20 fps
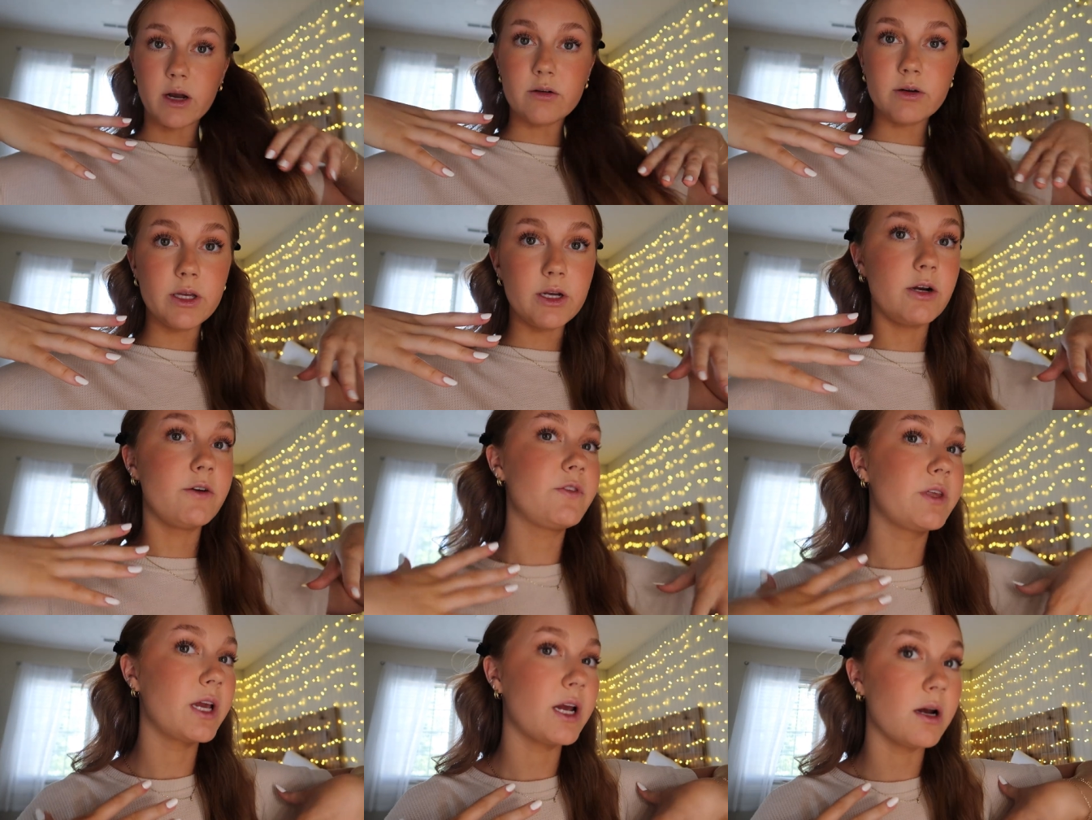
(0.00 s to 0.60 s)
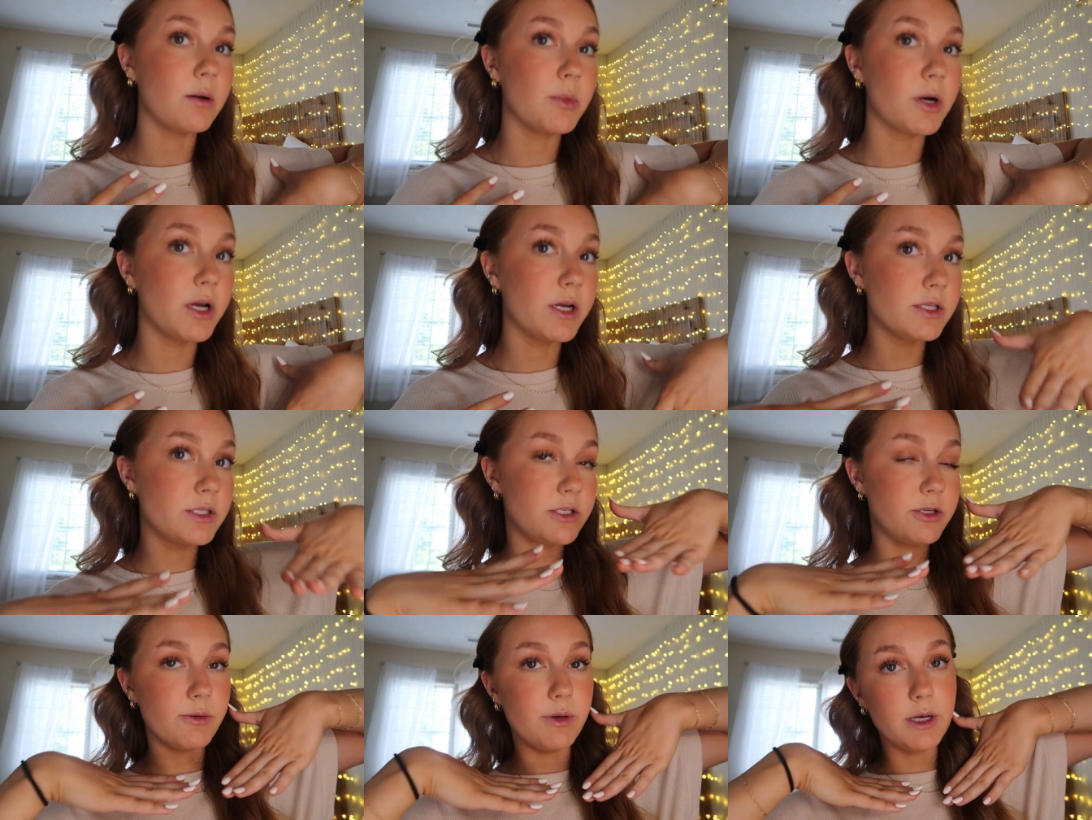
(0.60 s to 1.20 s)
don't really know if the camera
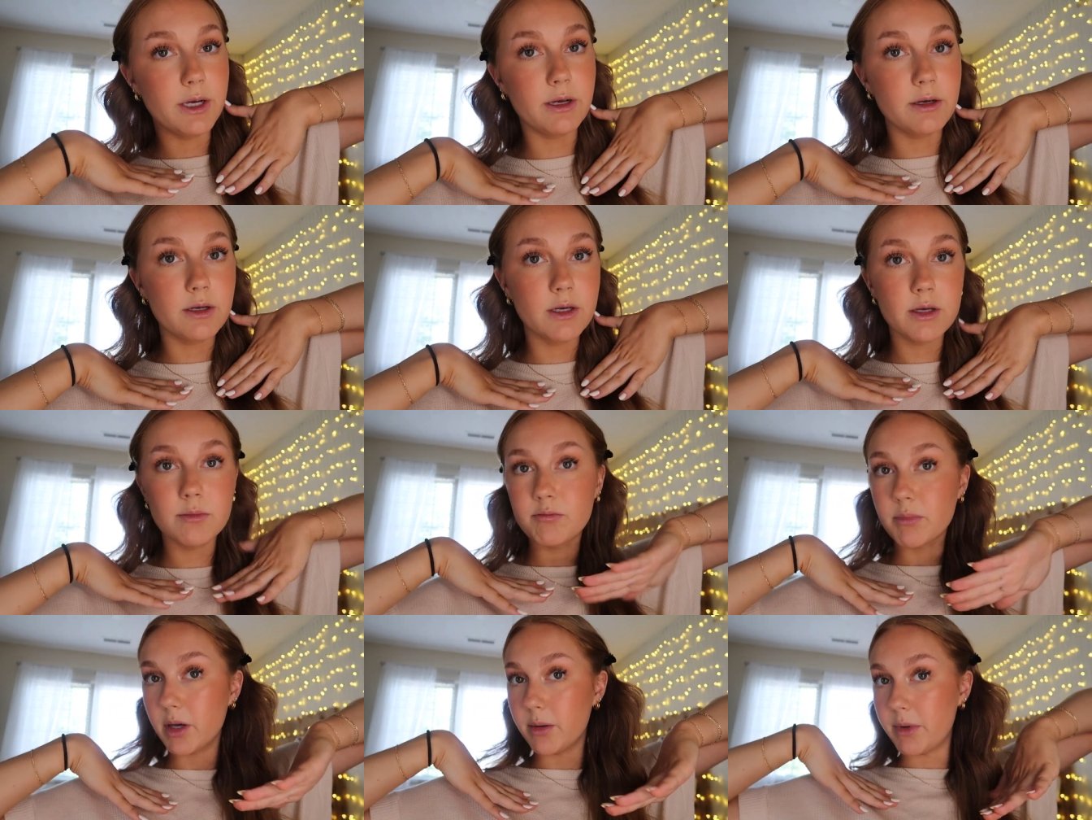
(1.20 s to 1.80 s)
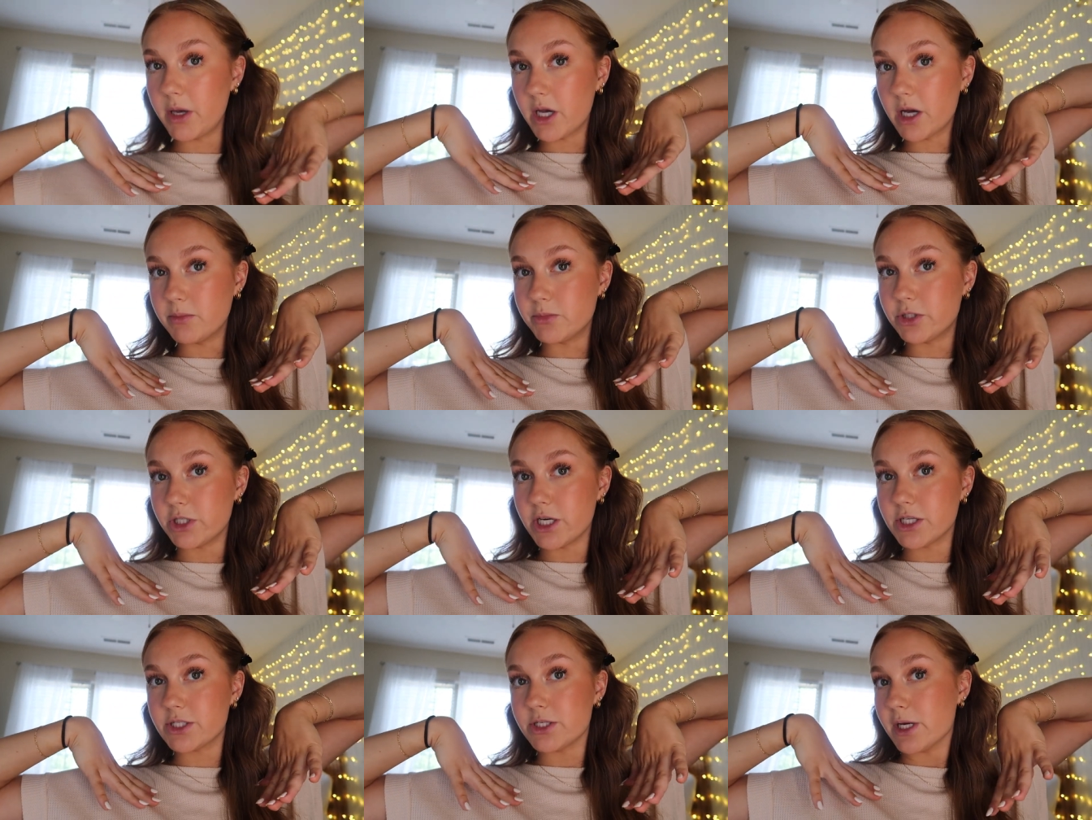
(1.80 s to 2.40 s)
is doing my makeup
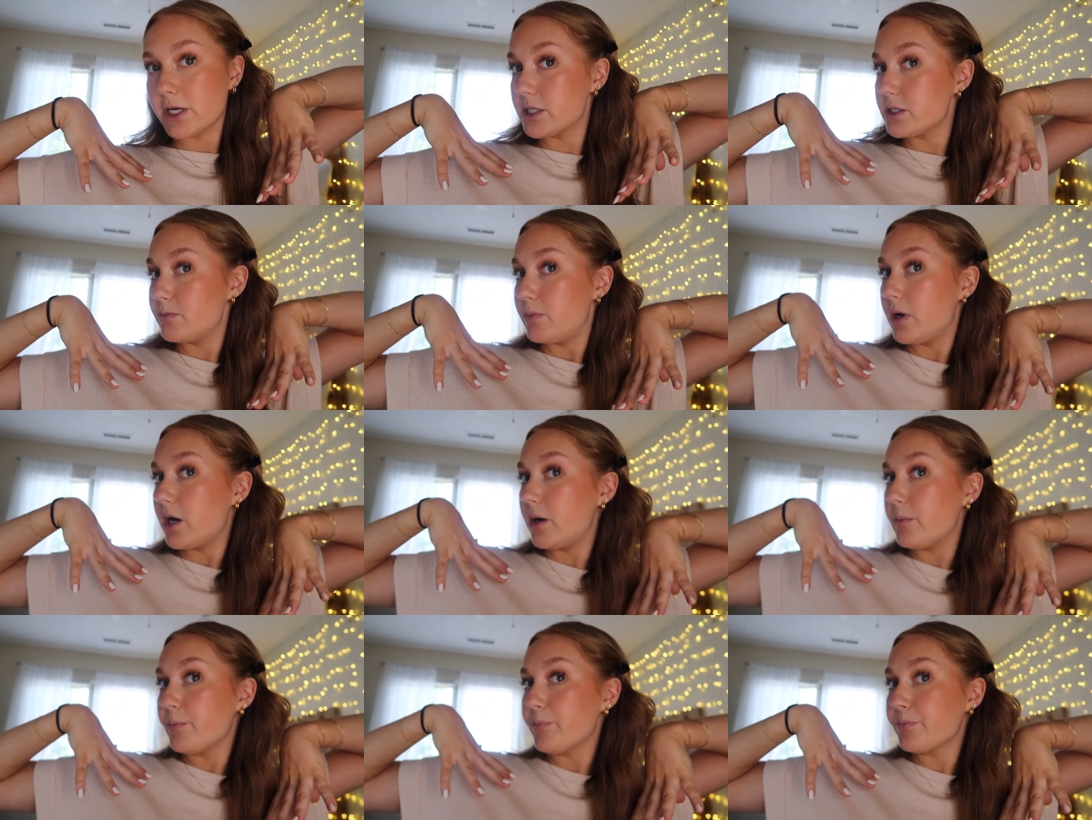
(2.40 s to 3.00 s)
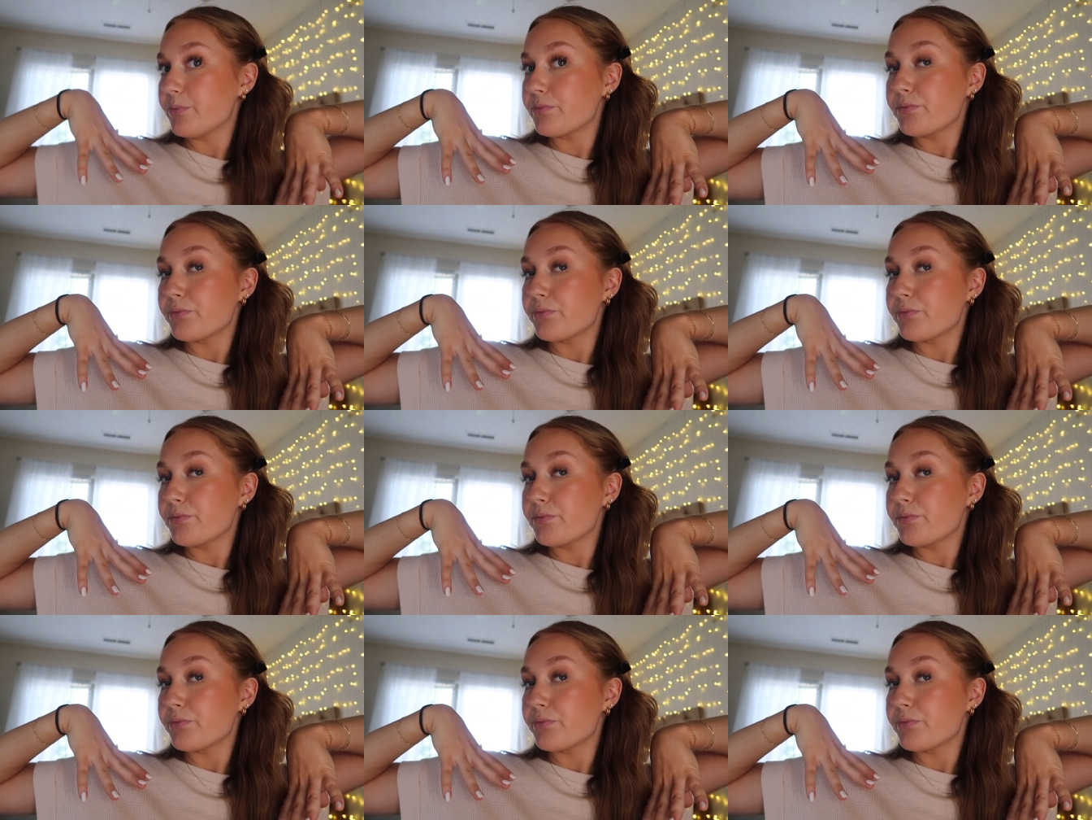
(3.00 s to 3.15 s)
justice, but